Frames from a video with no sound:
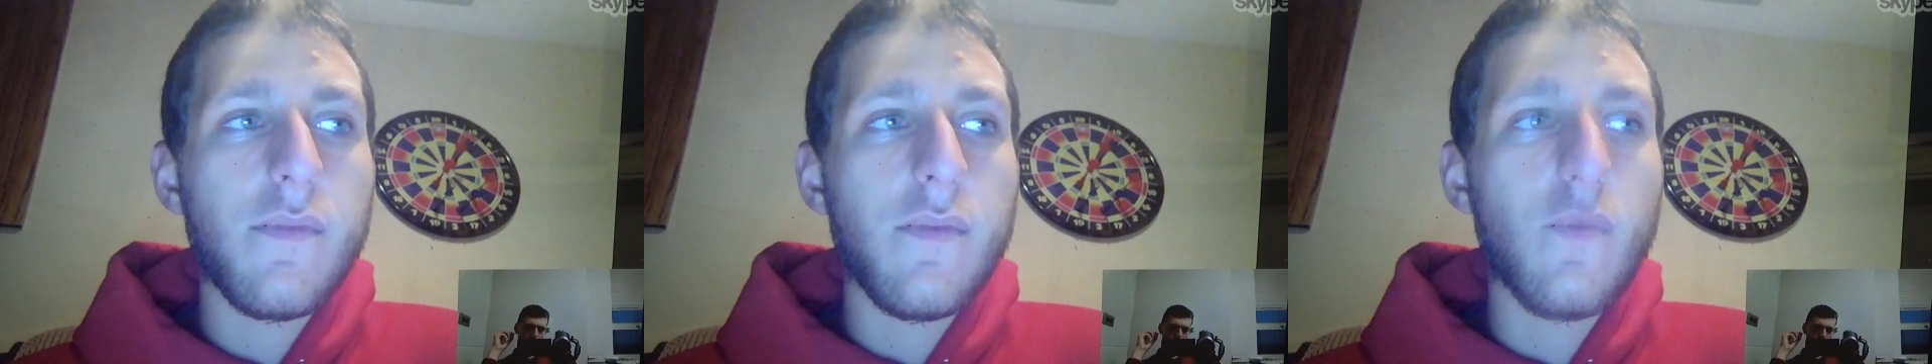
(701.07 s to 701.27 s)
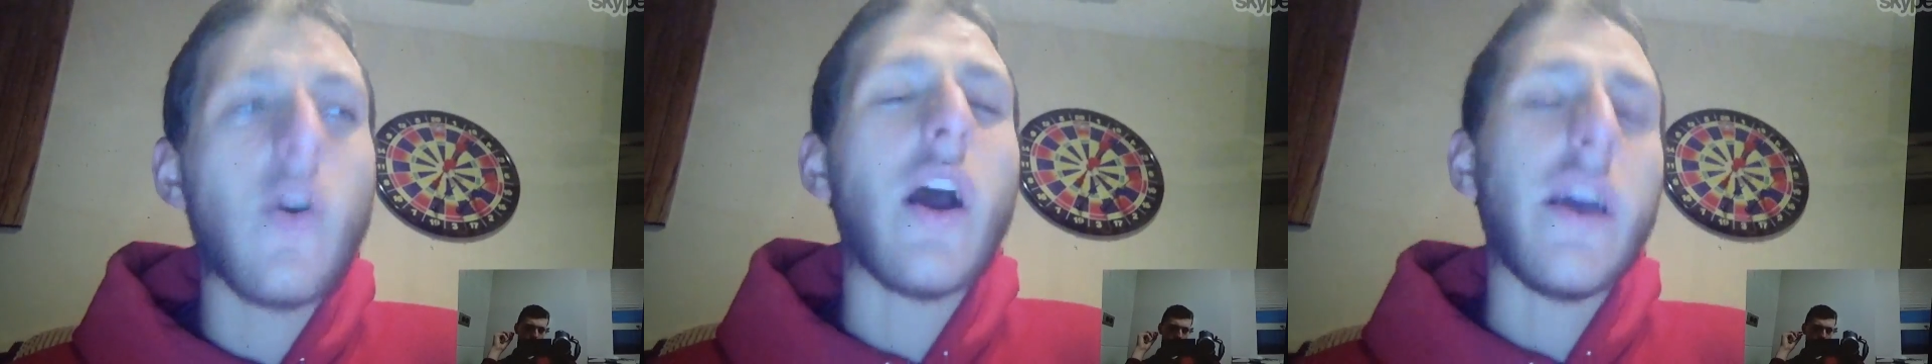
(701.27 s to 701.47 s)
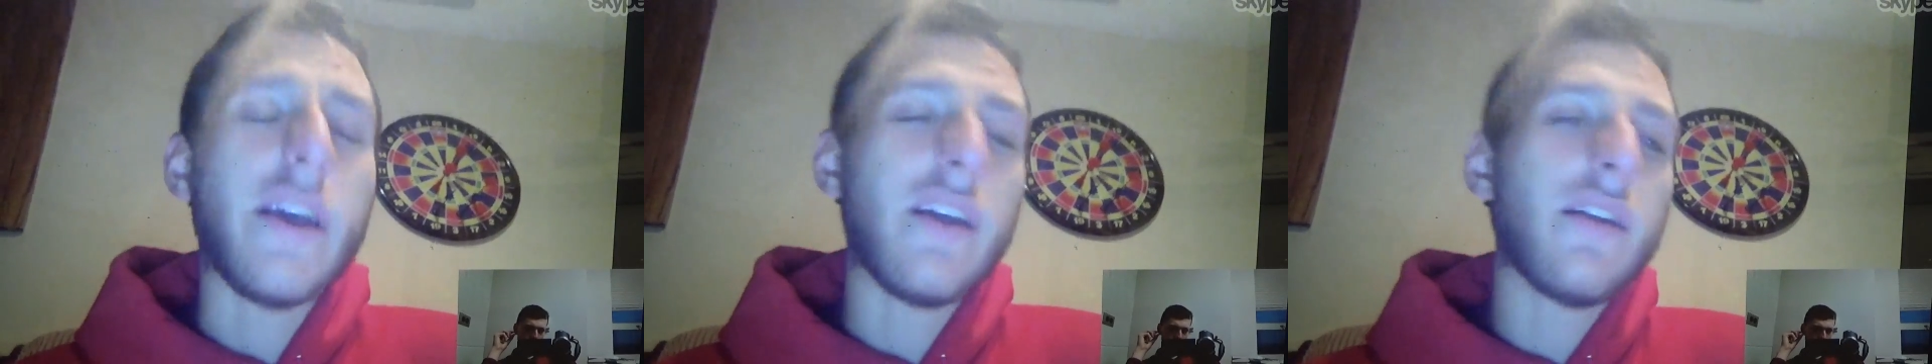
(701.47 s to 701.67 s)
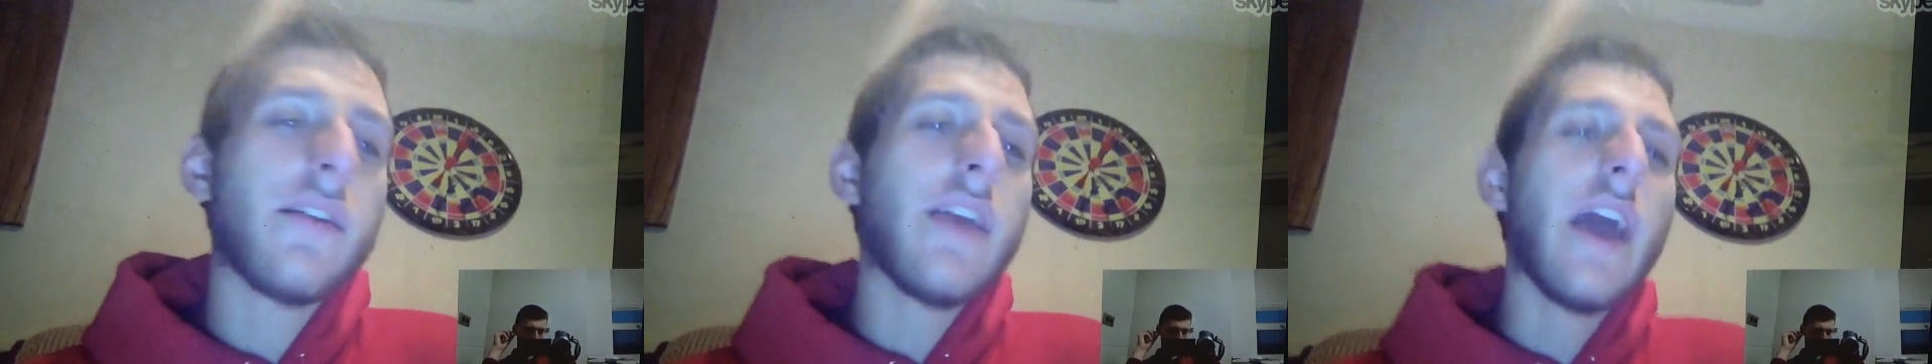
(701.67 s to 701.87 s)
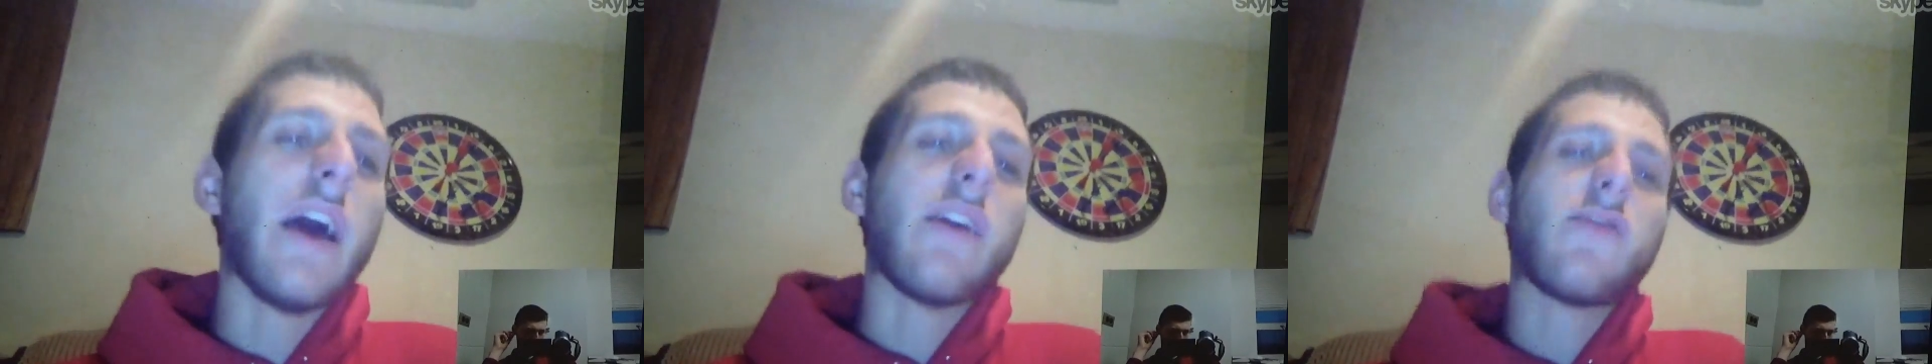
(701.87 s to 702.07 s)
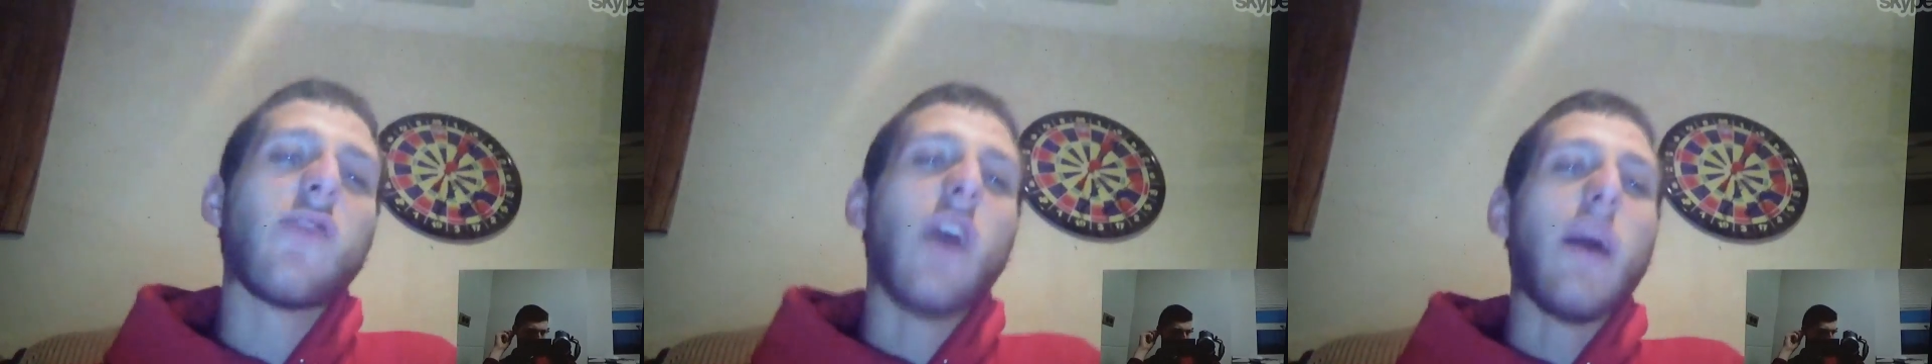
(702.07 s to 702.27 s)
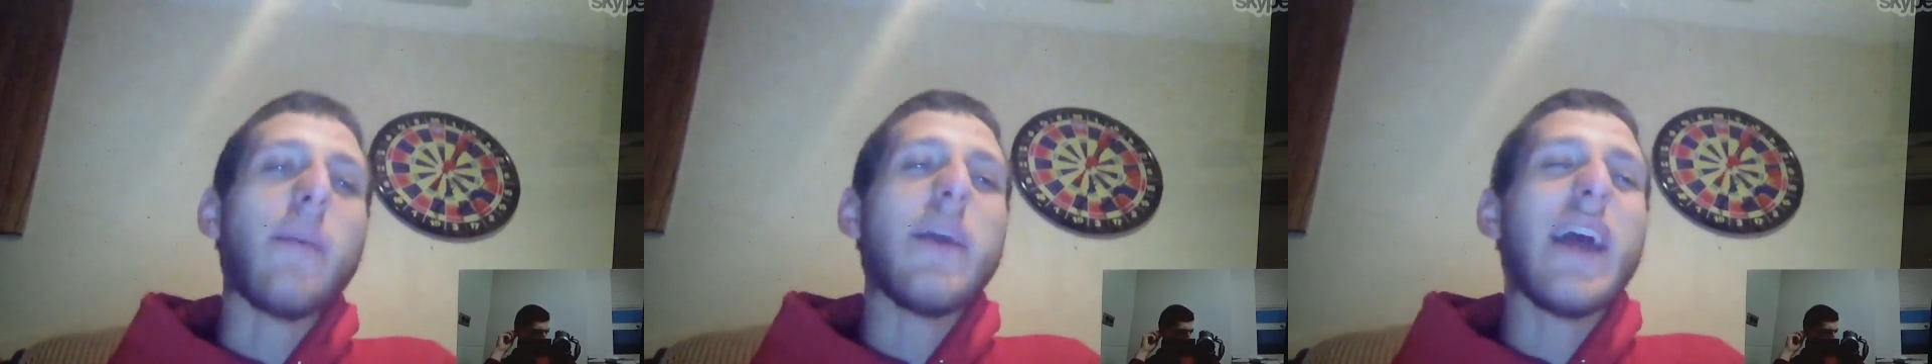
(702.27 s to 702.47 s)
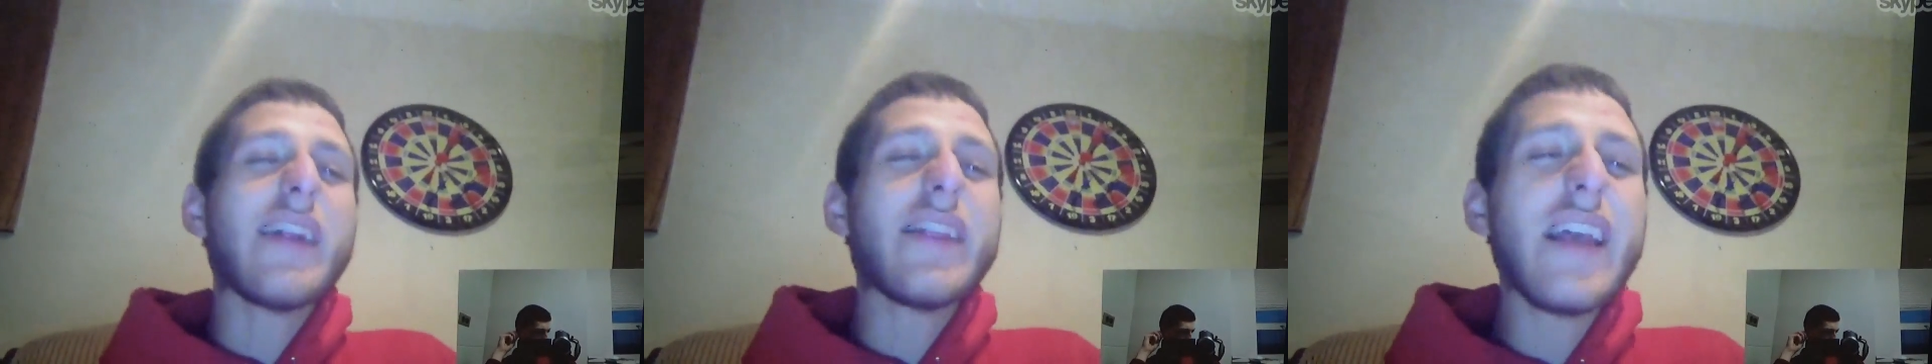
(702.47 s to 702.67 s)
Right. Yeah. So I
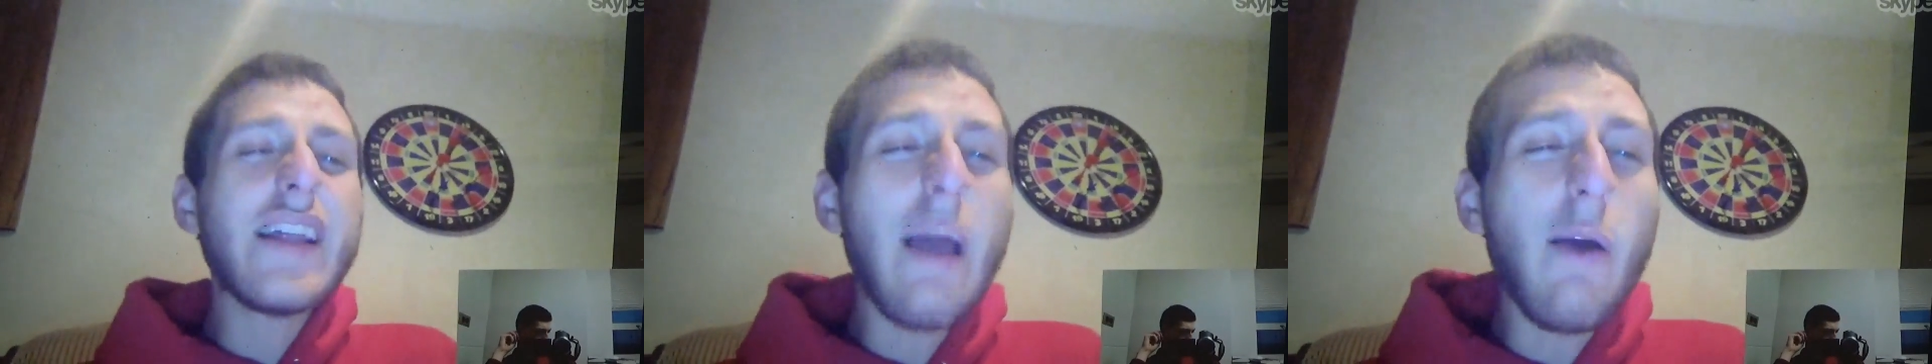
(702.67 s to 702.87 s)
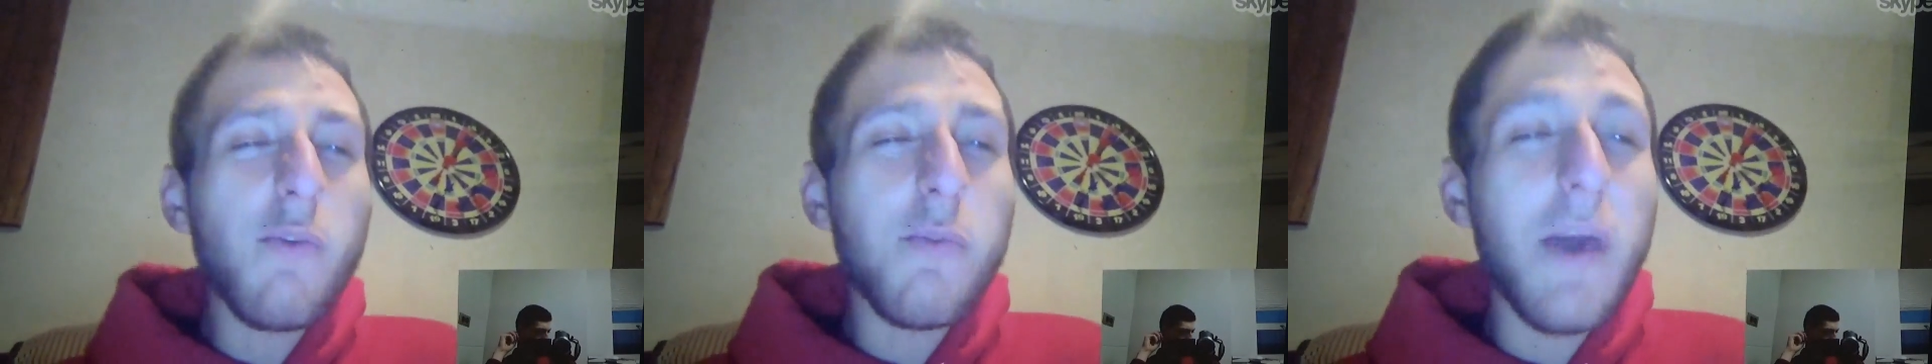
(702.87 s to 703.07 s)
mean, I think that was